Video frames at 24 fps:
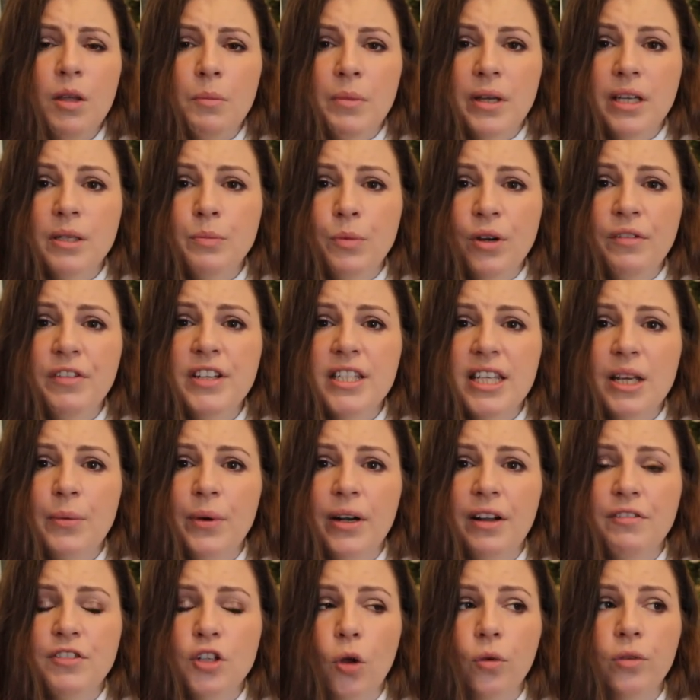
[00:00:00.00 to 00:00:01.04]
because previously
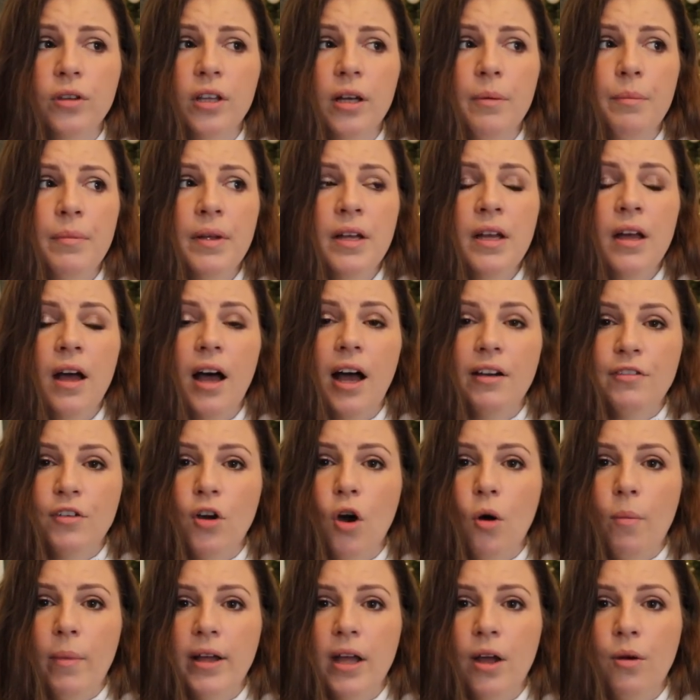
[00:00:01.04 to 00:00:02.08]
when I've told them I've
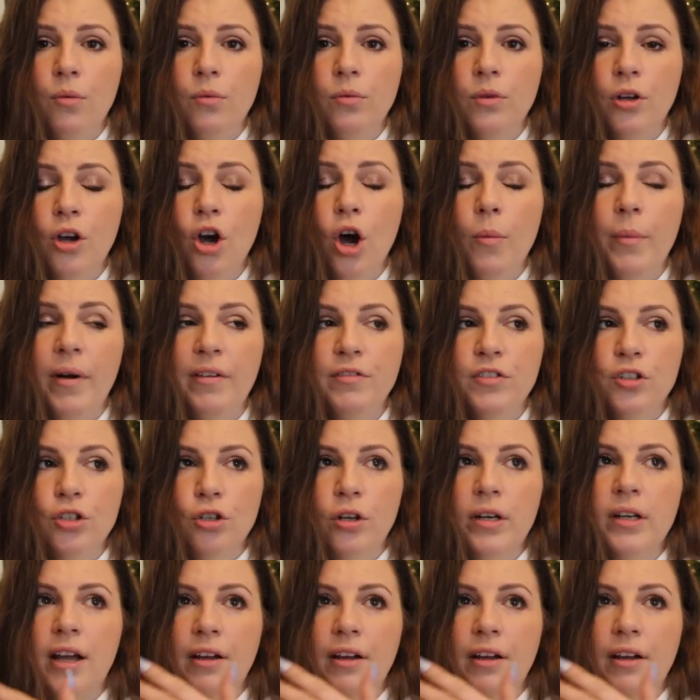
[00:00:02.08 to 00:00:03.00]
got my own cup, I've